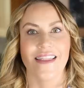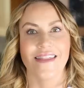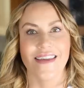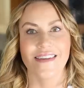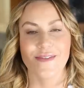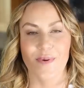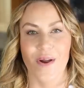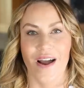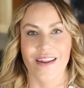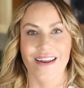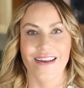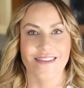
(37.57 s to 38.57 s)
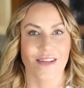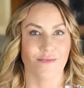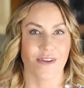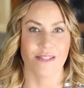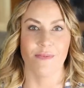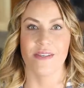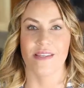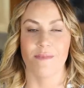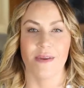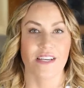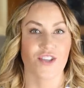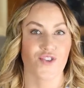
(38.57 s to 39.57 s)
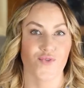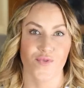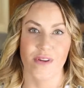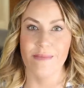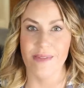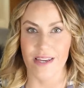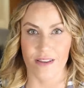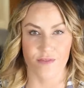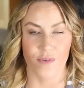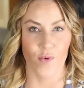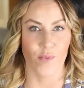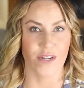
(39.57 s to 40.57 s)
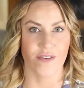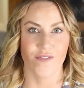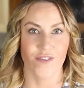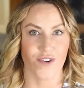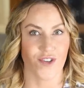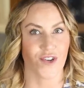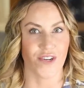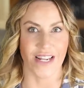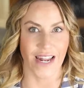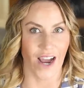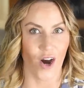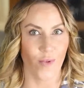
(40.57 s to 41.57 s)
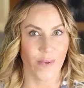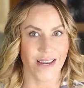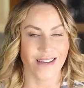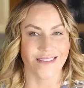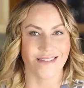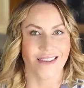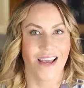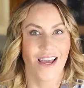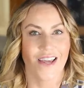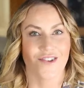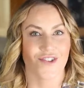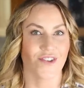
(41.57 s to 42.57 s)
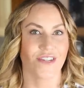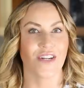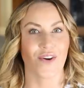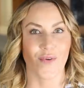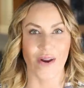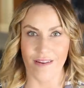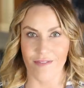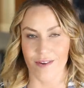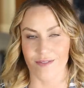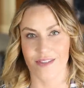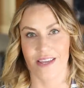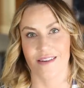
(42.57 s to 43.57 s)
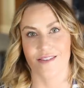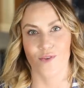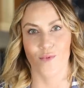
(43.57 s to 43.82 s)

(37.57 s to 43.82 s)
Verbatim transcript: And these products and recipes can be extremely useful when you're first starting out because you're starting to crave those things.